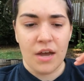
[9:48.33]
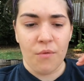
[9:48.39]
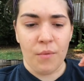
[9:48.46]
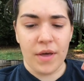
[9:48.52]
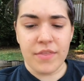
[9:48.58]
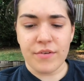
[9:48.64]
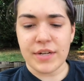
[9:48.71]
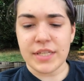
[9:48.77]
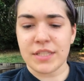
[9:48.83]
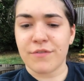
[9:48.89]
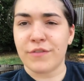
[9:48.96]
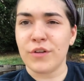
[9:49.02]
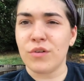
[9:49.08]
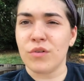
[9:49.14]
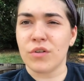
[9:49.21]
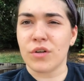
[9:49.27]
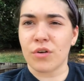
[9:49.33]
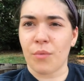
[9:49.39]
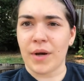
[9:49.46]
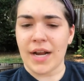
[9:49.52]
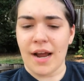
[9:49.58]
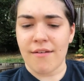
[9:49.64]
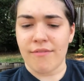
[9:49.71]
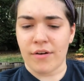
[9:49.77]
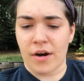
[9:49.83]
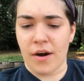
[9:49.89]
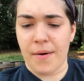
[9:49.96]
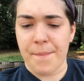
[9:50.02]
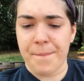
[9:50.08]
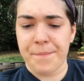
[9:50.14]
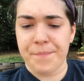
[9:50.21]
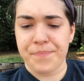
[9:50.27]
whether it's food or
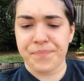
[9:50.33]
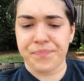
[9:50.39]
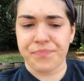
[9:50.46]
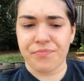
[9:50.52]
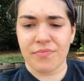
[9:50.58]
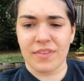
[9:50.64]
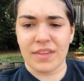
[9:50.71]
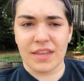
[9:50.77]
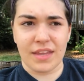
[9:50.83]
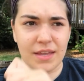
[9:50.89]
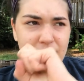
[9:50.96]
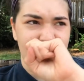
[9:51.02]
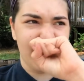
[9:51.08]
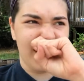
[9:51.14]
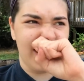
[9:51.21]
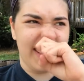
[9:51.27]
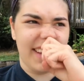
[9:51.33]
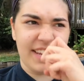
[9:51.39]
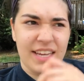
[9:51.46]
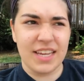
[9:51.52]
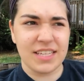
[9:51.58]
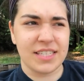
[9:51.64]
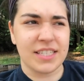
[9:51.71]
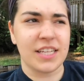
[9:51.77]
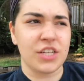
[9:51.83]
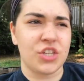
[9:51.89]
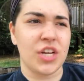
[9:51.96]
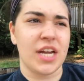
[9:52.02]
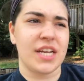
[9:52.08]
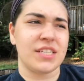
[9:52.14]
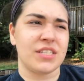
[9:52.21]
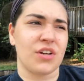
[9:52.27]
whatever, E S T
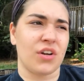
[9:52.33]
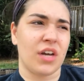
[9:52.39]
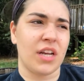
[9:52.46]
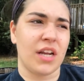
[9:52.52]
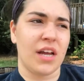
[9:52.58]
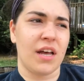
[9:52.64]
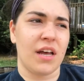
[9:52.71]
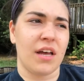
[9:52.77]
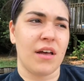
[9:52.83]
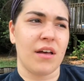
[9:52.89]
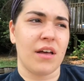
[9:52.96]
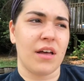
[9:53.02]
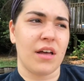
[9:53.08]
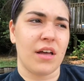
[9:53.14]
Js are gonna,